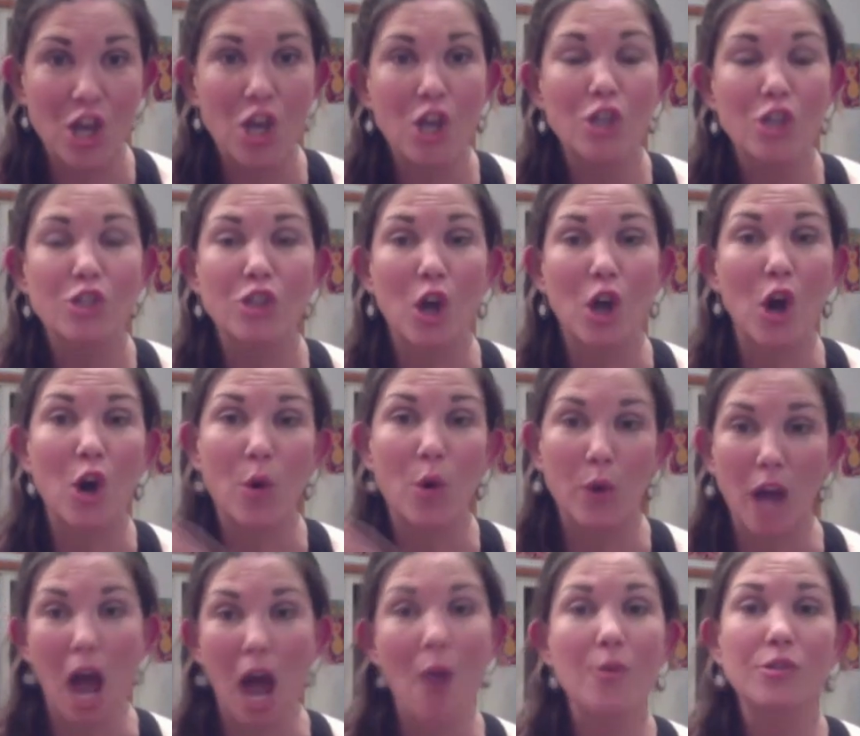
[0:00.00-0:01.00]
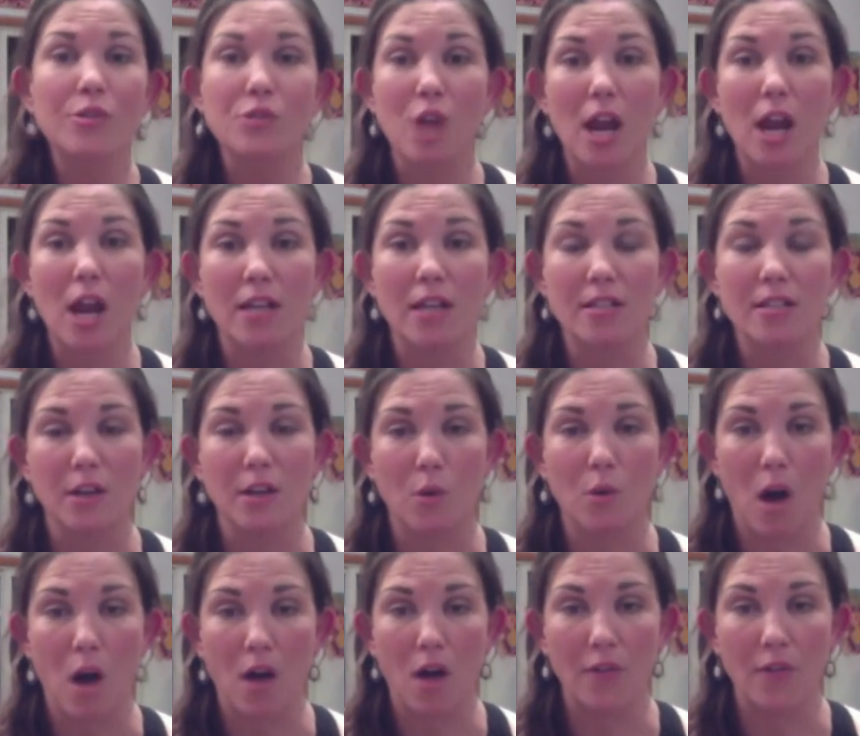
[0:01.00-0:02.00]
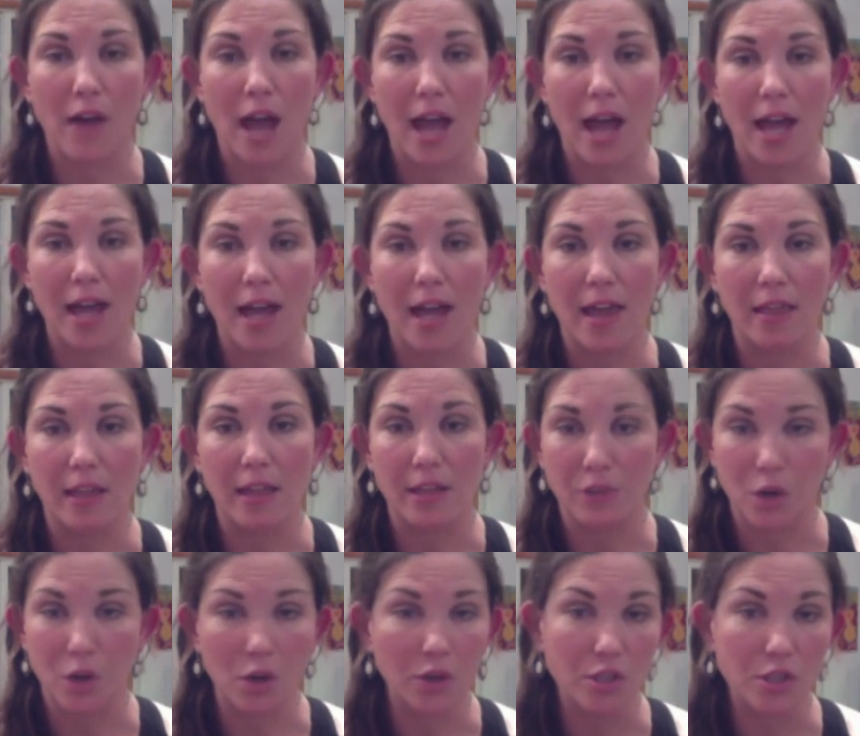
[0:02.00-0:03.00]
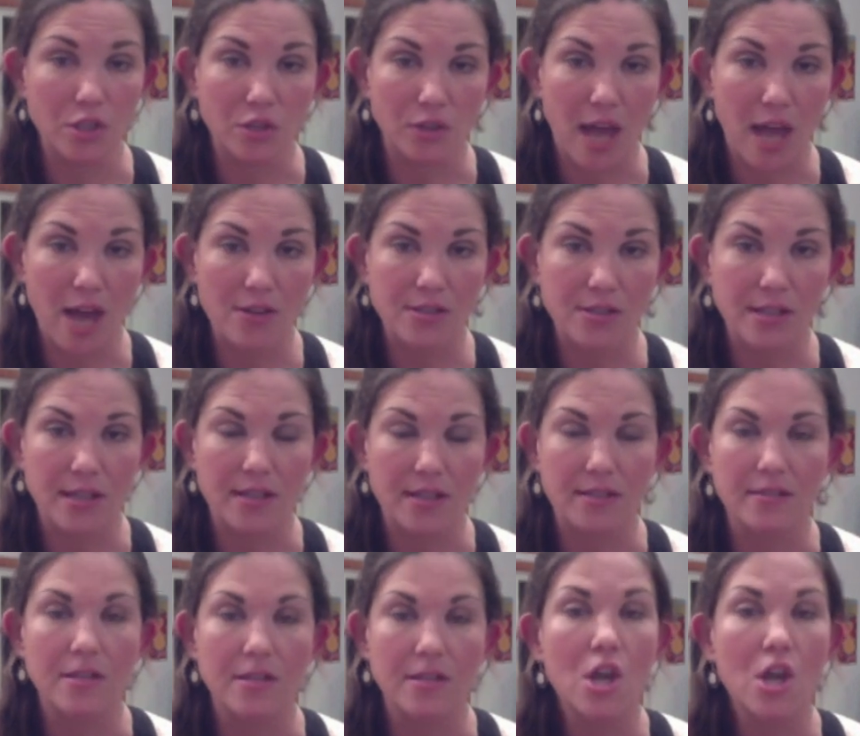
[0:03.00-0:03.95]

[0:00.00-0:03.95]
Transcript: Right. So when I was trying to qualify in like the early 2000s,